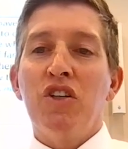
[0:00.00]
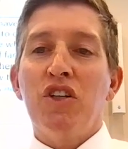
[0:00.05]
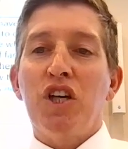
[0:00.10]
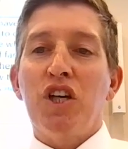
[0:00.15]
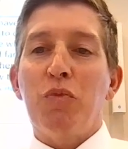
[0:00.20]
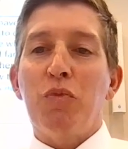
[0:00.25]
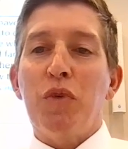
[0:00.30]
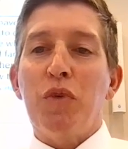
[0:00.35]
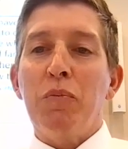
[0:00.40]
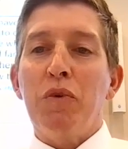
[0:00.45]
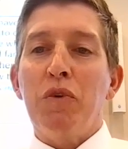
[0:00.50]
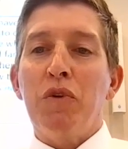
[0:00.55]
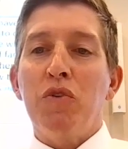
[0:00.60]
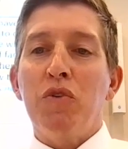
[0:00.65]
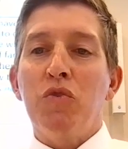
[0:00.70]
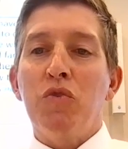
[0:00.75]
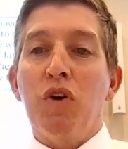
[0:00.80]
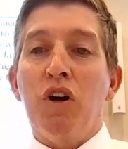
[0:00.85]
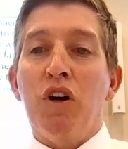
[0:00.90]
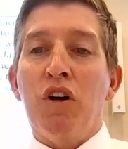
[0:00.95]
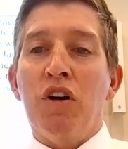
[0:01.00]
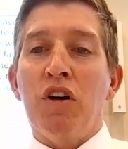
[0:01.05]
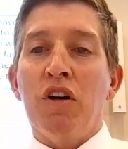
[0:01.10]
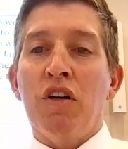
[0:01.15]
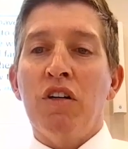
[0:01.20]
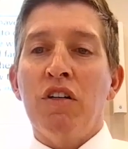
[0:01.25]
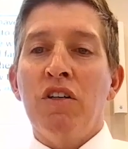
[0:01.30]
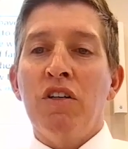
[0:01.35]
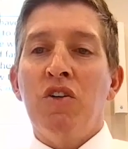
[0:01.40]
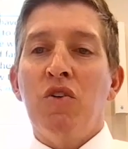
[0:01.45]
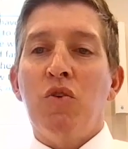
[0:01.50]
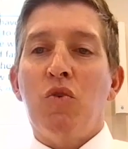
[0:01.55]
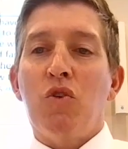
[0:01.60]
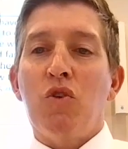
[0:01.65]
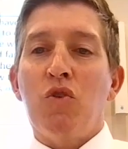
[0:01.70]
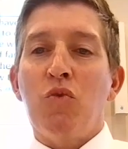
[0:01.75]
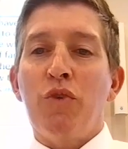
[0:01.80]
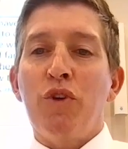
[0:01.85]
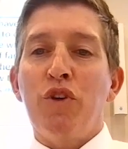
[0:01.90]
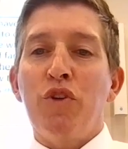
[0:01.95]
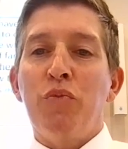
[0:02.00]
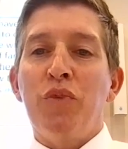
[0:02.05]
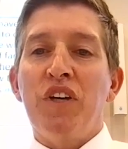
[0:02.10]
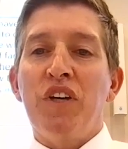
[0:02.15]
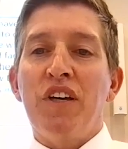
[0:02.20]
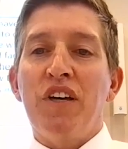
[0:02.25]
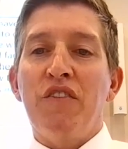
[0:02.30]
and people who are or will be